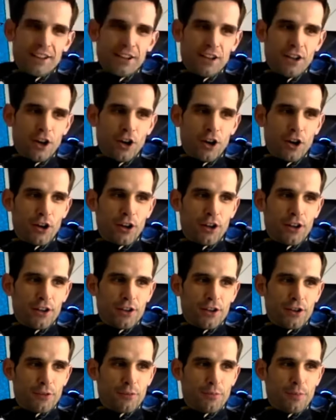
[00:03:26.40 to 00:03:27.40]
you know,
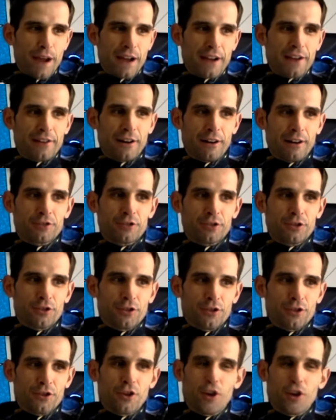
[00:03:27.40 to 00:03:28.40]
your background,
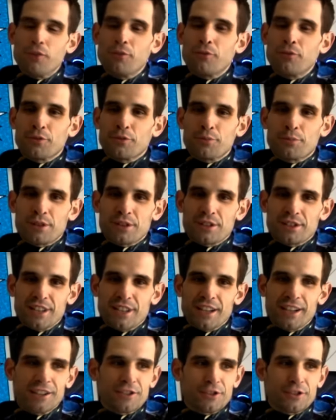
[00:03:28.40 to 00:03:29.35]
you come from Brazil.